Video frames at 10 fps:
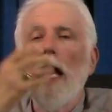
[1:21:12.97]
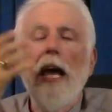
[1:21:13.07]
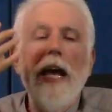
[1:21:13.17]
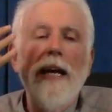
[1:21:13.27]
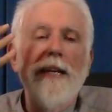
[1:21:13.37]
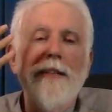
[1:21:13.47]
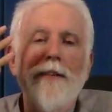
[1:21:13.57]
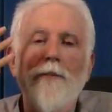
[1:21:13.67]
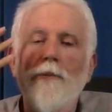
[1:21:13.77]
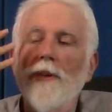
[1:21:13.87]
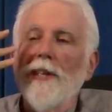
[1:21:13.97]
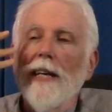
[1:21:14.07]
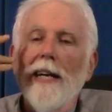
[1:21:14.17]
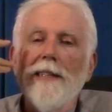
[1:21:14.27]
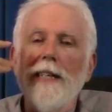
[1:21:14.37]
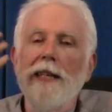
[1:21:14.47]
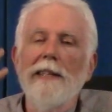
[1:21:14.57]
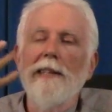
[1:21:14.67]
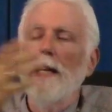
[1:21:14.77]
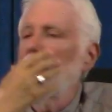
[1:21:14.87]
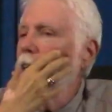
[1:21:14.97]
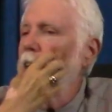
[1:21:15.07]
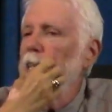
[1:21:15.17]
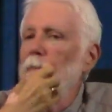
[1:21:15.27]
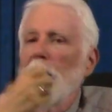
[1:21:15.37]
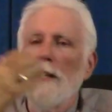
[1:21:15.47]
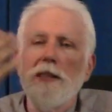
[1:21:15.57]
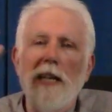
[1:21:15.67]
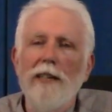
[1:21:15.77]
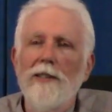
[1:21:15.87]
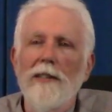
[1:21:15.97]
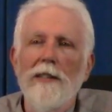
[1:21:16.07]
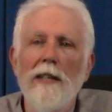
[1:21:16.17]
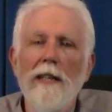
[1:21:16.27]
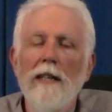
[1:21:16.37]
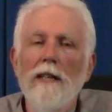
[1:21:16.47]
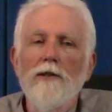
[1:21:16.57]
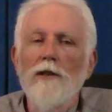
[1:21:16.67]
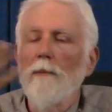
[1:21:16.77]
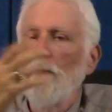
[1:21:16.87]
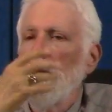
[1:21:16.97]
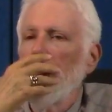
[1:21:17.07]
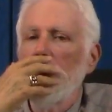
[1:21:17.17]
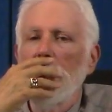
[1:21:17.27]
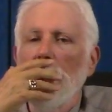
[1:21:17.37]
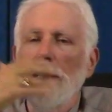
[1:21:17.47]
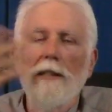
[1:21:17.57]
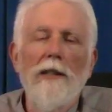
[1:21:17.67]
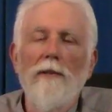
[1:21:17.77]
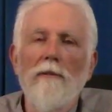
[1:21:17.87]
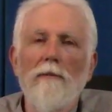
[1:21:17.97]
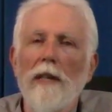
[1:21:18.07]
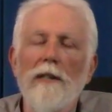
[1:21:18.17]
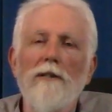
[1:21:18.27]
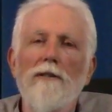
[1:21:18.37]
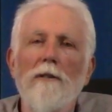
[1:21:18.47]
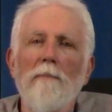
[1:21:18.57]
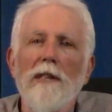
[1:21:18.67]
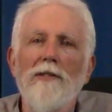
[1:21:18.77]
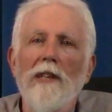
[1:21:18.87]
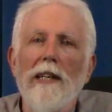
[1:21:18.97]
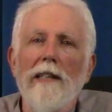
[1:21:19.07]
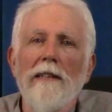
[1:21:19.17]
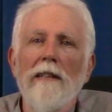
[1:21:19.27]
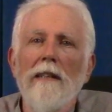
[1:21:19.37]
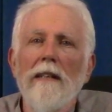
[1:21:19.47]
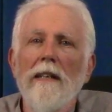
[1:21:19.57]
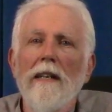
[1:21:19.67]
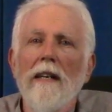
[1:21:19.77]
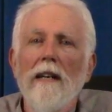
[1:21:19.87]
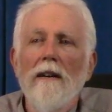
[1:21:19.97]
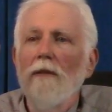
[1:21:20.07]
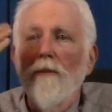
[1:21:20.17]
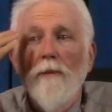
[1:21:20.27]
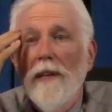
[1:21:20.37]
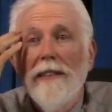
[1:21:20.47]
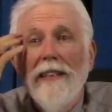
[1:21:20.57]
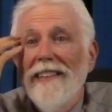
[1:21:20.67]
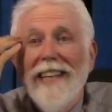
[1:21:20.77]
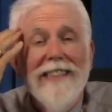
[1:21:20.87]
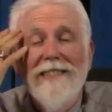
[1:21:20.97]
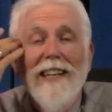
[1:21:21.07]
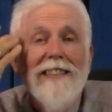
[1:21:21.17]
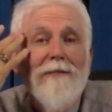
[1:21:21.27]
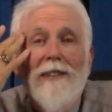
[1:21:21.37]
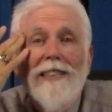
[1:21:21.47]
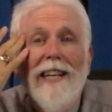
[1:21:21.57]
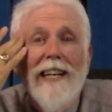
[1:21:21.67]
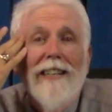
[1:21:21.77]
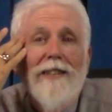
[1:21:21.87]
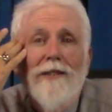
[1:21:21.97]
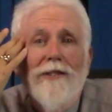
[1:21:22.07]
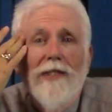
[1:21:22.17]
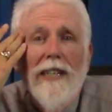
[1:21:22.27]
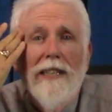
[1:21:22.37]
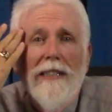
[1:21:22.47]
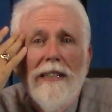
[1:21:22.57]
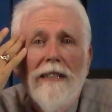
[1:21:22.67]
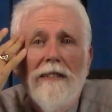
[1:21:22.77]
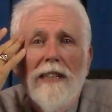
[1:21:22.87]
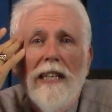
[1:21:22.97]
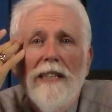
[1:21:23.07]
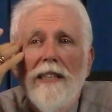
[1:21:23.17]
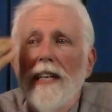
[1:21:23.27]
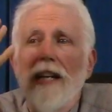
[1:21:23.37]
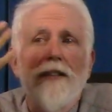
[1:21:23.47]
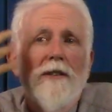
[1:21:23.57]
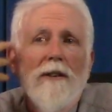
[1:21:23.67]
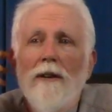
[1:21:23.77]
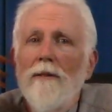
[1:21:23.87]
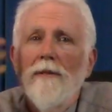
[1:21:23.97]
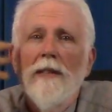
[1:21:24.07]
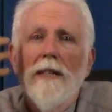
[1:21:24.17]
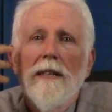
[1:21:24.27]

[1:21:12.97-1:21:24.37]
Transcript: And with the idea that a guided meditation should be telling you what you should be seeing, when that's not what the heck you're seeing, okay? You got your own